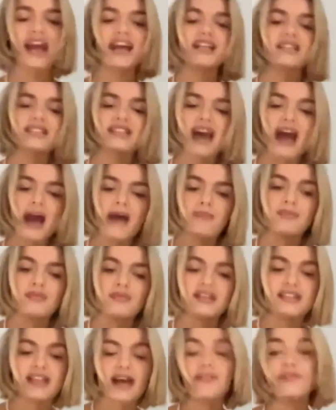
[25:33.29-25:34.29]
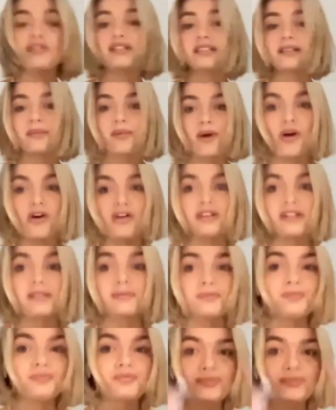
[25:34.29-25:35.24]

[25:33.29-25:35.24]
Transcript: And Stefan Smalls,